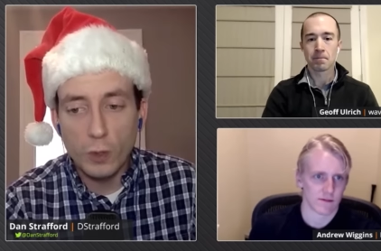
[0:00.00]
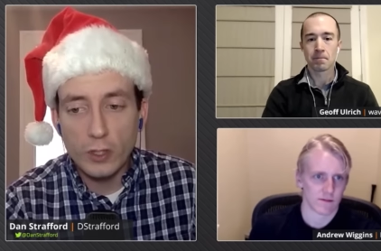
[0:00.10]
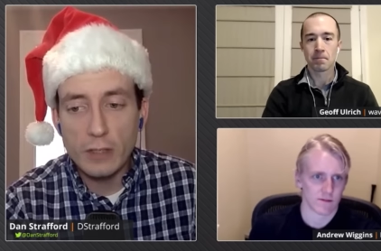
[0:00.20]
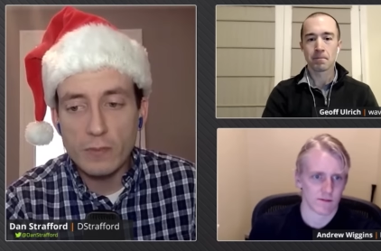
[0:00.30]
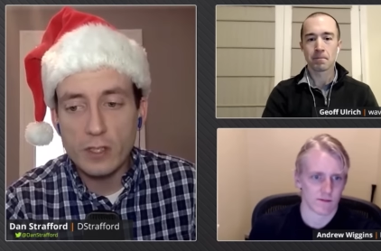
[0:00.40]

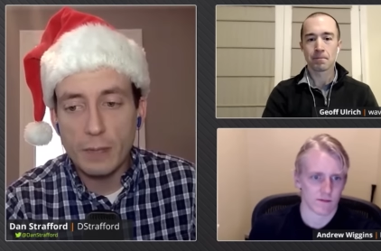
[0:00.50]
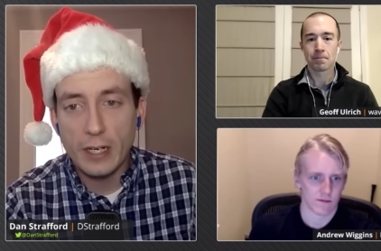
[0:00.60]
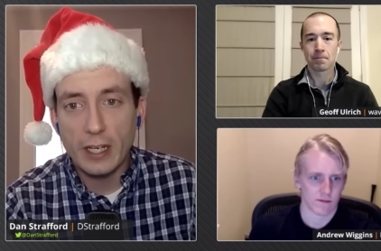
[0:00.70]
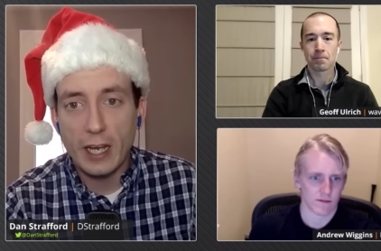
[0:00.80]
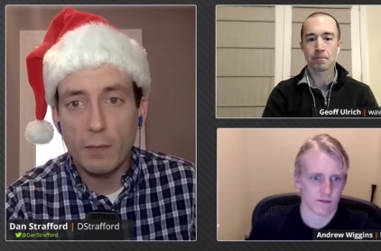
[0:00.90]
Speaker 1: Williams,
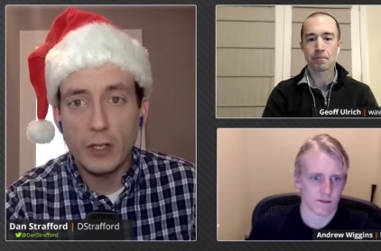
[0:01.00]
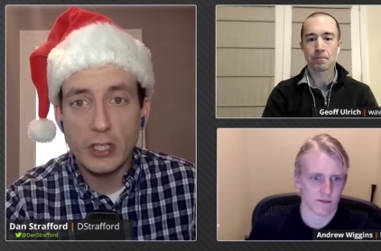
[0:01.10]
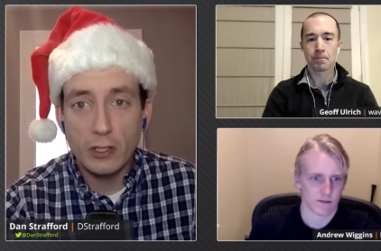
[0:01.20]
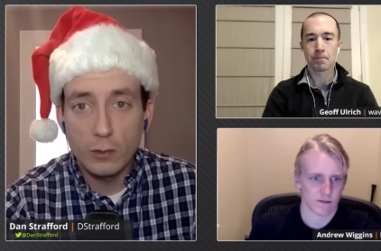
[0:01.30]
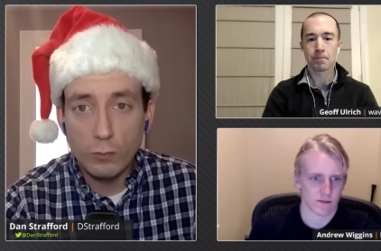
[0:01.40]
depending on how
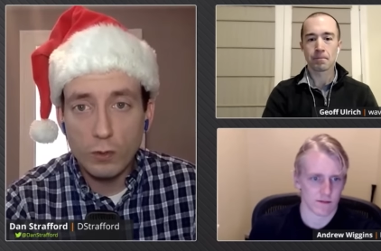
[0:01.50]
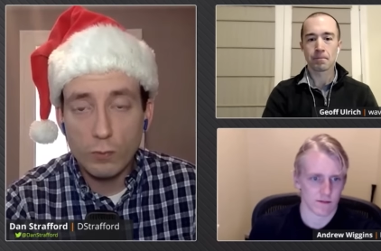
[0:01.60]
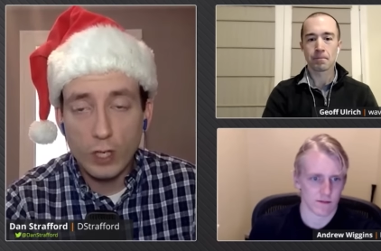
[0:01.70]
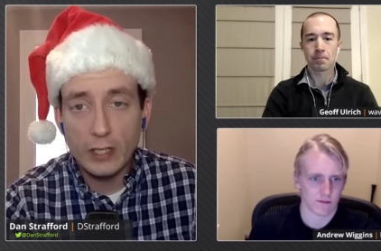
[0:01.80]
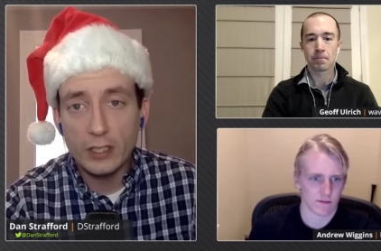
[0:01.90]
much he'll
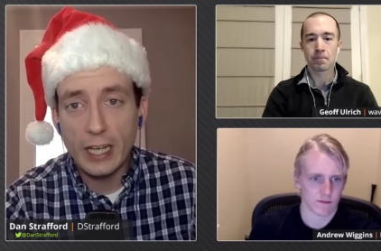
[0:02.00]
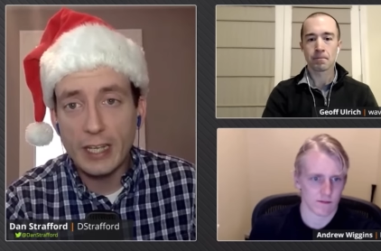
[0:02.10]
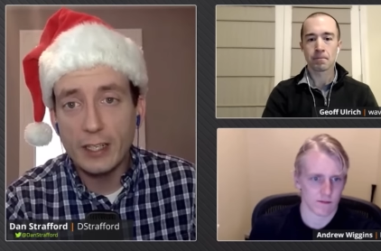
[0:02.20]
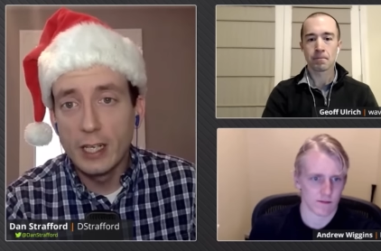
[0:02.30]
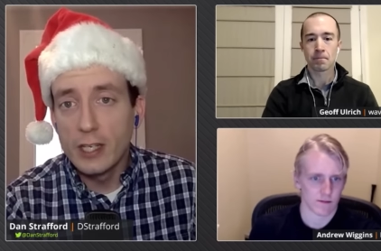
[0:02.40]
run he'll
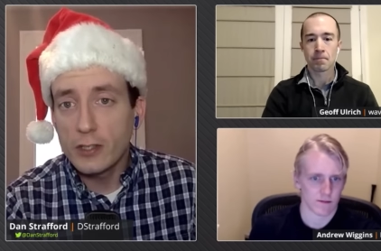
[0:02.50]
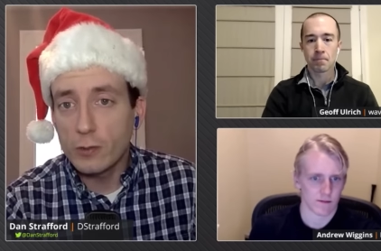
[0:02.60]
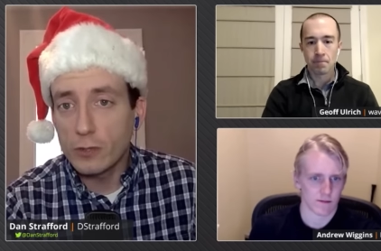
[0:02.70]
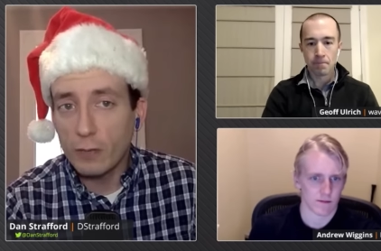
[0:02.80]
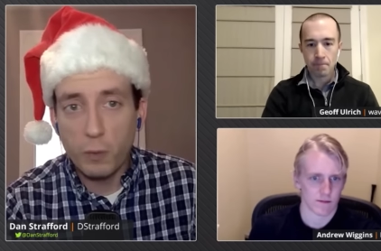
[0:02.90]
get.
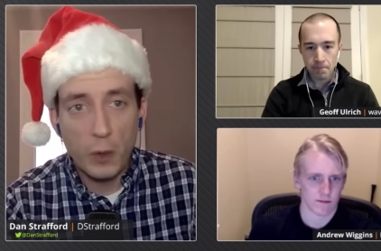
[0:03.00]
So, Geoff,